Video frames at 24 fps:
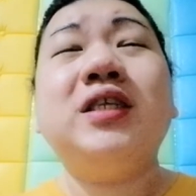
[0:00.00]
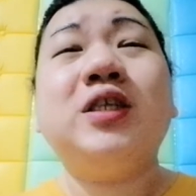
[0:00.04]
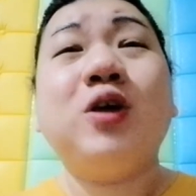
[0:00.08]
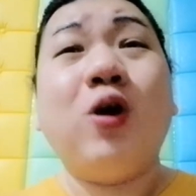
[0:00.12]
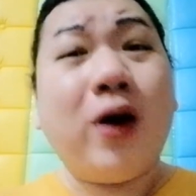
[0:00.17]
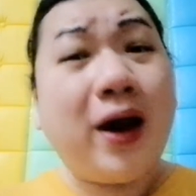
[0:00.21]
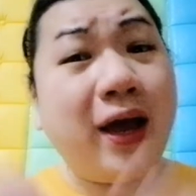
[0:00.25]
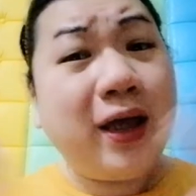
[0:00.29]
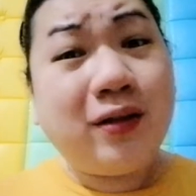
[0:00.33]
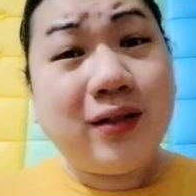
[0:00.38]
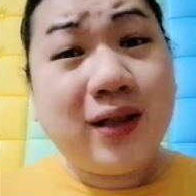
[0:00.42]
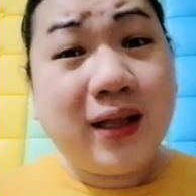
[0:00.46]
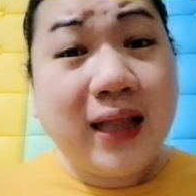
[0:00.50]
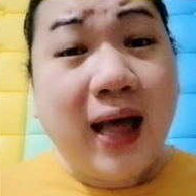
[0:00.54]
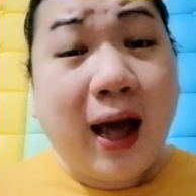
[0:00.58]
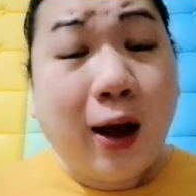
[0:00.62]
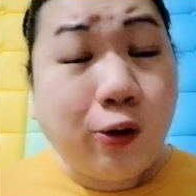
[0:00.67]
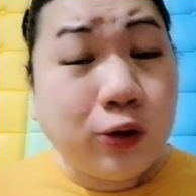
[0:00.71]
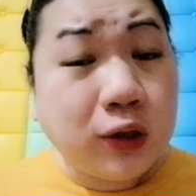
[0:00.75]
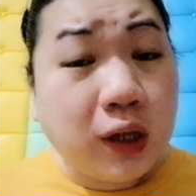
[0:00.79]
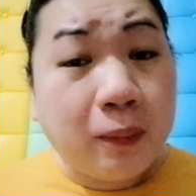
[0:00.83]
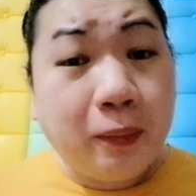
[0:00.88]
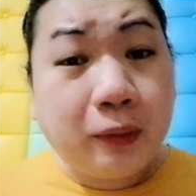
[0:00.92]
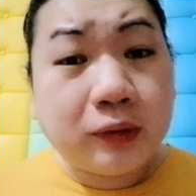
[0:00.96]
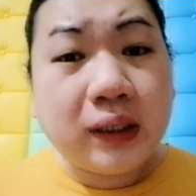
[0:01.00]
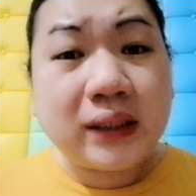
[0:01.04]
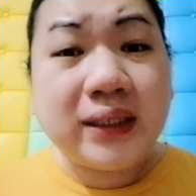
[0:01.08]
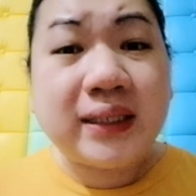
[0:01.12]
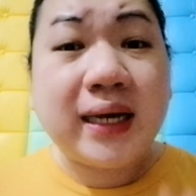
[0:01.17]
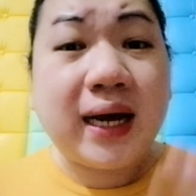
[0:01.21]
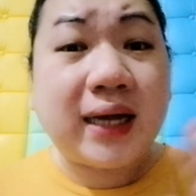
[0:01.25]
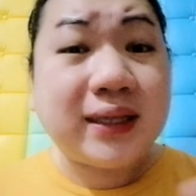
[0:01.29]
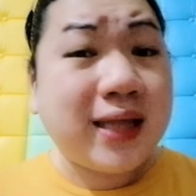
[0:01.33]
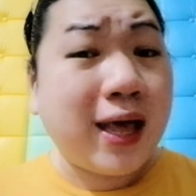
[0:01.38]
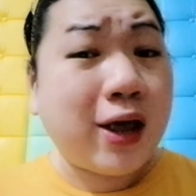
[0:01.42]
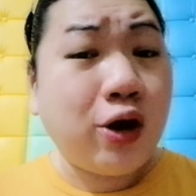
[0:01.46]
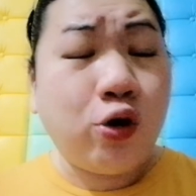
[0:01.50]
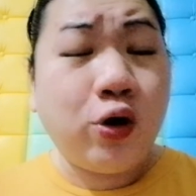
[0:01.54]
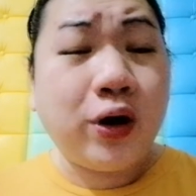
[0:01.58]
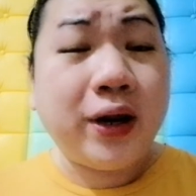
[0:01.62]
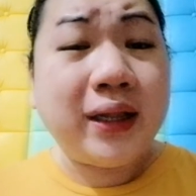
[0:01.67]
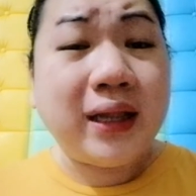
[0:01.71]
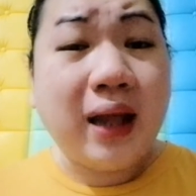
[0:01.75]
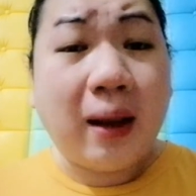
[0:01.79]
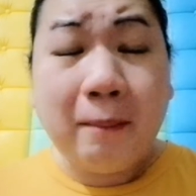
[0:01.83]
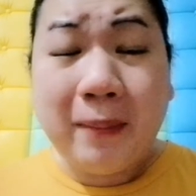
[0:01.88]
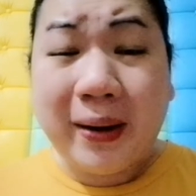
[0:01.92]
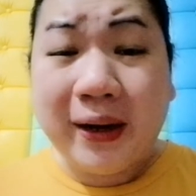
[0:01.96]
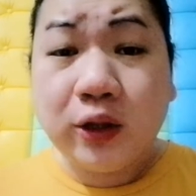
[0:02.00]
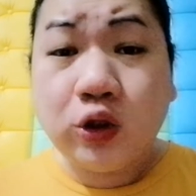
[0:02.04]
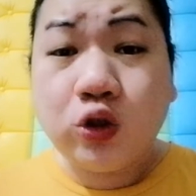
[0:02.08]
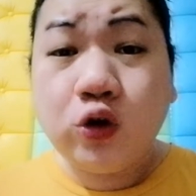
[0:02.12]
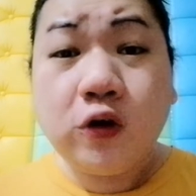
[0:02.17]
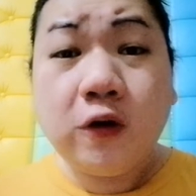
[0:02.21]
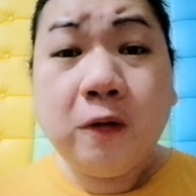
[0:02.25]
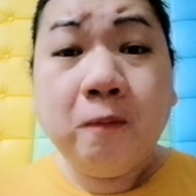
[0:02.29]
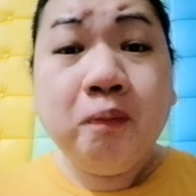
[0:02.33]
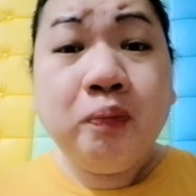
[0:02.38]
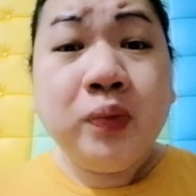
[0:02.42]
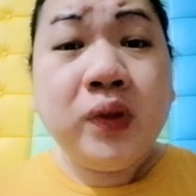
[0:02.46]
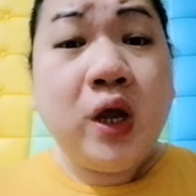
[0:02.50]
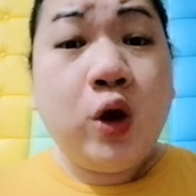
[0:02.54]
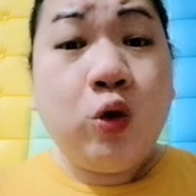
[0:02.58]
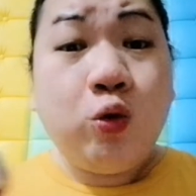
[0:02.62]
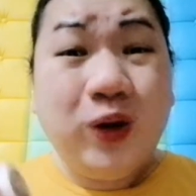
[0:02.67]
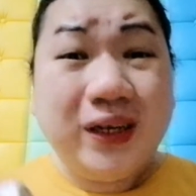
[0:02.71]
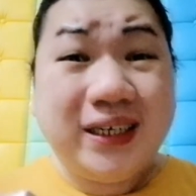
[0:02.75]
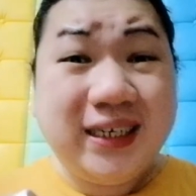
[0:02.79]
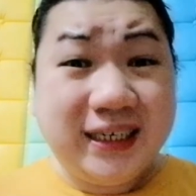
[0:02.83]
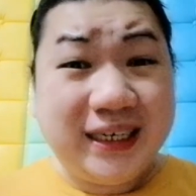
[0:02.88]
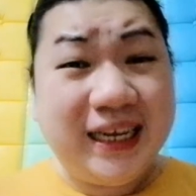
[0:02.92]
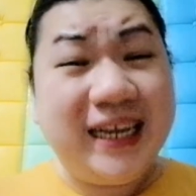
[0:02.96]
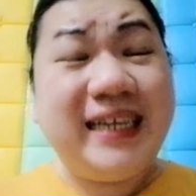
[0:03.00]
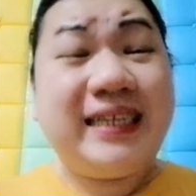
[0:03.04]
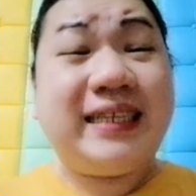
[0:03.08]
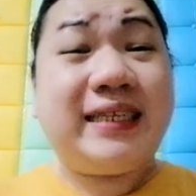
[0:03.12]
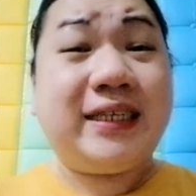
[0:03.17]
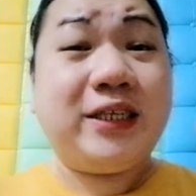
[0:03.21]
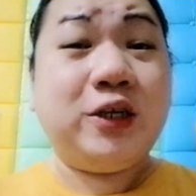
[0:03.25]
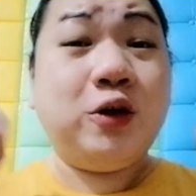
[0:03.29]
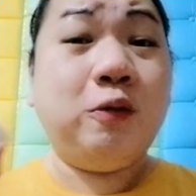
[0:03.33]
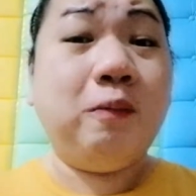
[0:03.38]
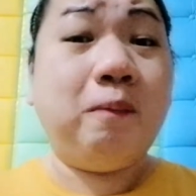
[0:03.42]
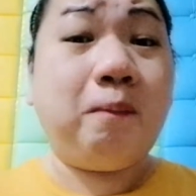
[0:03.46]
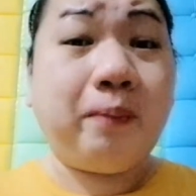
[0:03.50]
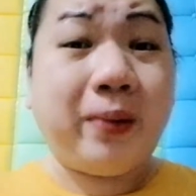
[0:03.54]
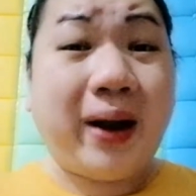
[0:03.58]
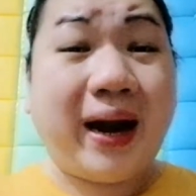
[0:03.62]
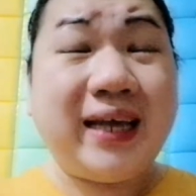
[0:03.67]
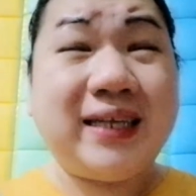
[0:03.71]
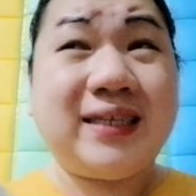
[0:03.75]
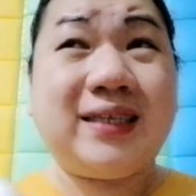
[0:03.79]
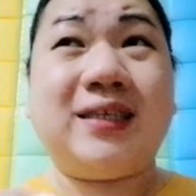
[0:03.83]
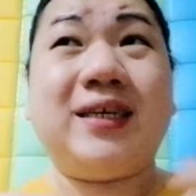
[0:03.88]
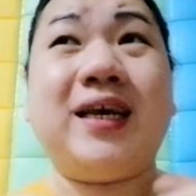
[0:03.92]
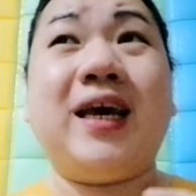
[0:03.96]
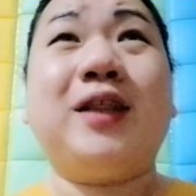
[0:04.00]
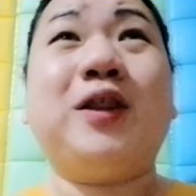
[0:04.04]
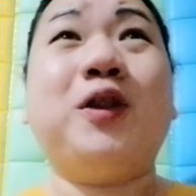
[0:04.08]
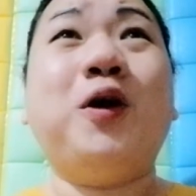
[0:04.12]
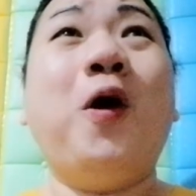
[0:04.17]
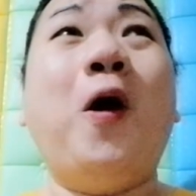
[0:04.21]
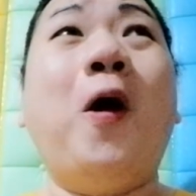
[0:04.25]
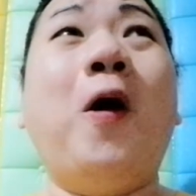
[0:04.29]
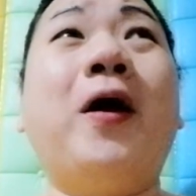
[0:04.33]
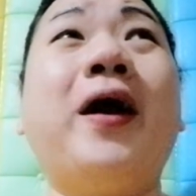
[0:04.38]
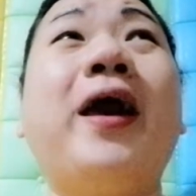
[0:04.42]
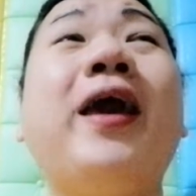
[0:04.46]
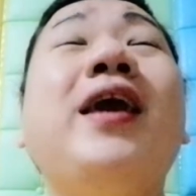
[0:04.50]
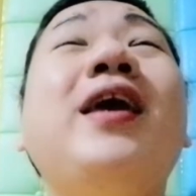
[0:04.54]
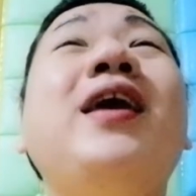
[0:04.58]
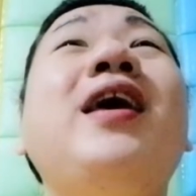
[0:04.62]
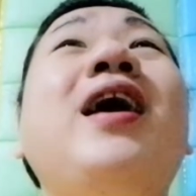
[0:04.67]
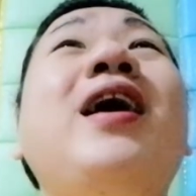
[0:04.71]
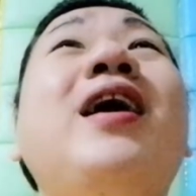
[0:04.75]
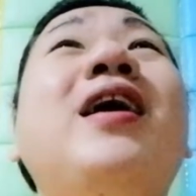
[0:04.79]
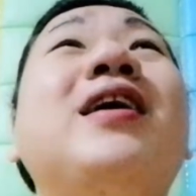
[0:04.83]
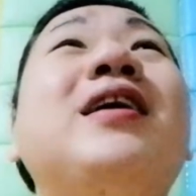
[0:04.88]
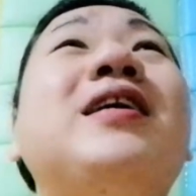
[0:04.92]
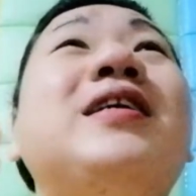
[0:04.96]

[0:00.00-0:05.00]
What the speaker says: So, ngayon, dadako na po tayo sa category number 2, which is yung price niya to, okay?